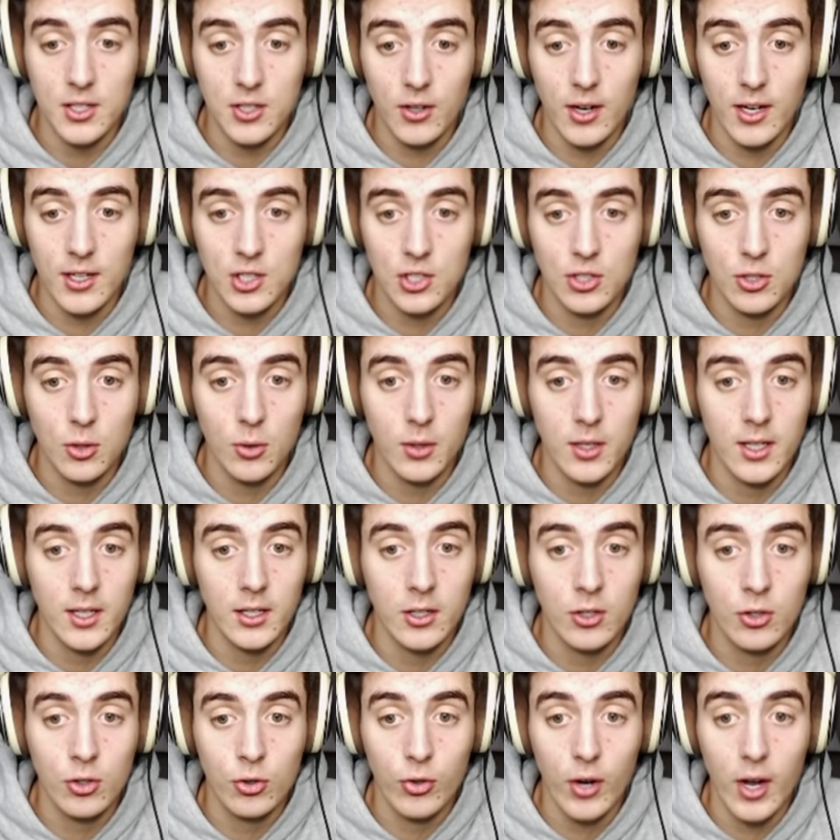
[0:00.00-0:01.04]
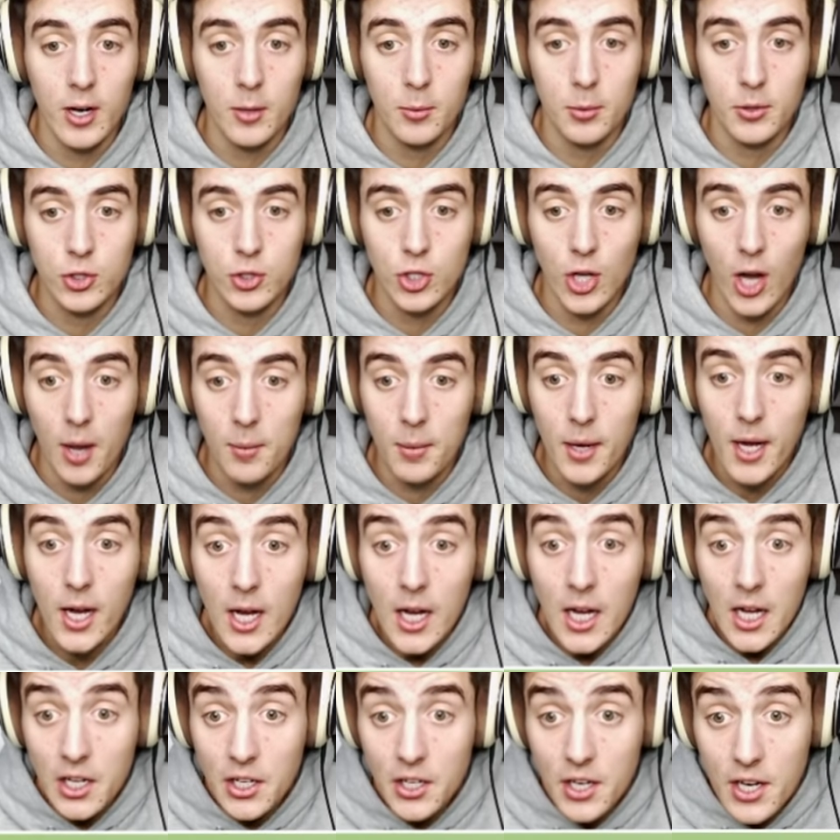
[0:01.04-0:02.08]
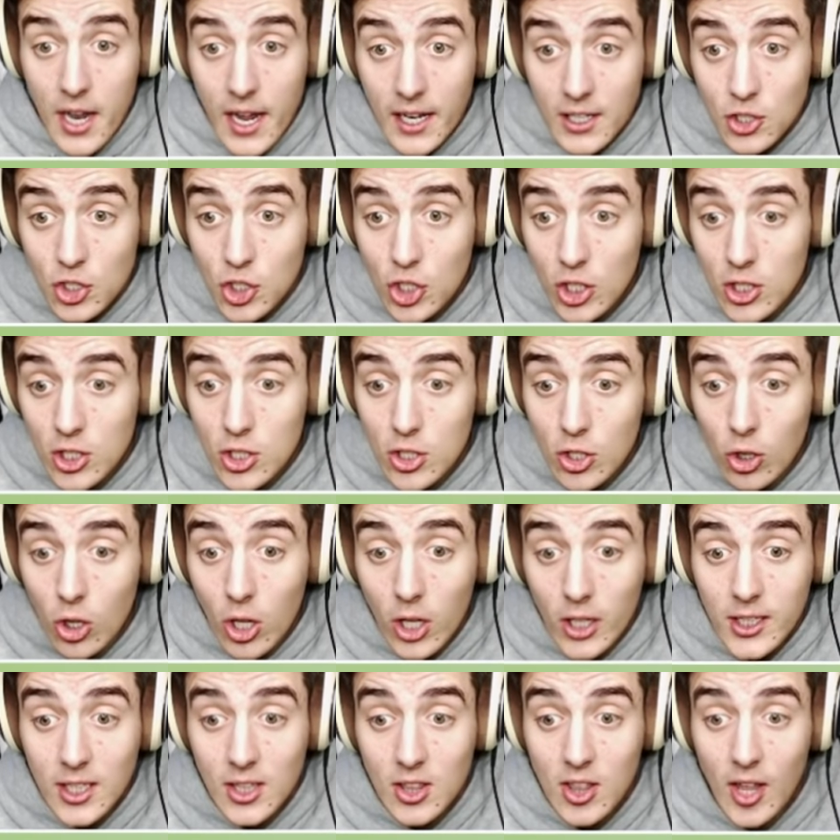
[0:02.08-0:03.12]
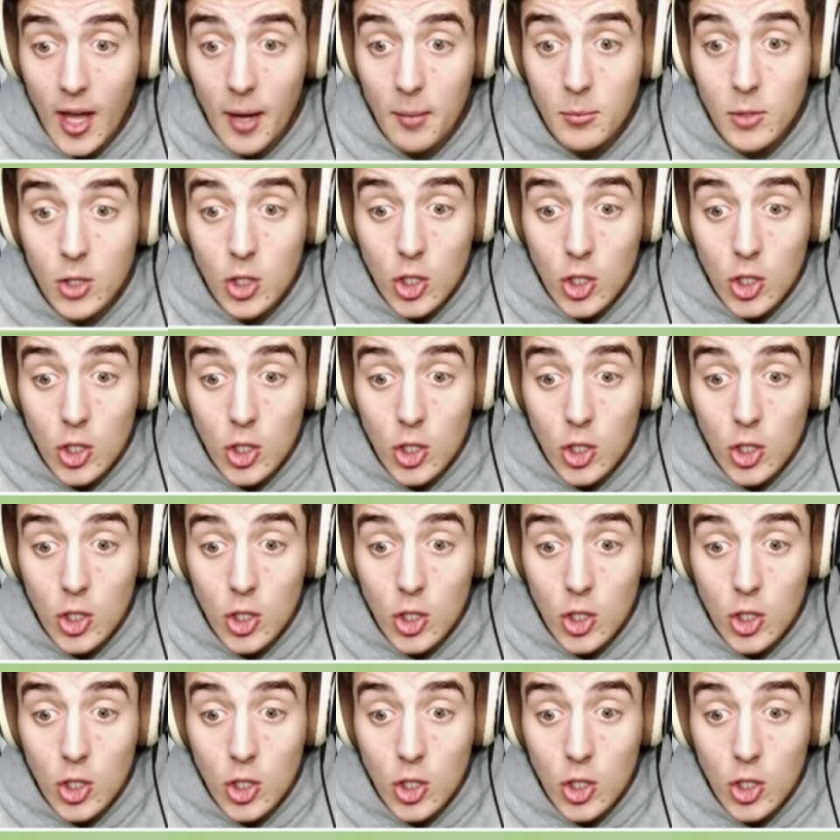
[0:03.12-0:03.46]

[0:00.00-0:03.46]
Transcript: They're actually doing an incredible job. Ninjas, look at them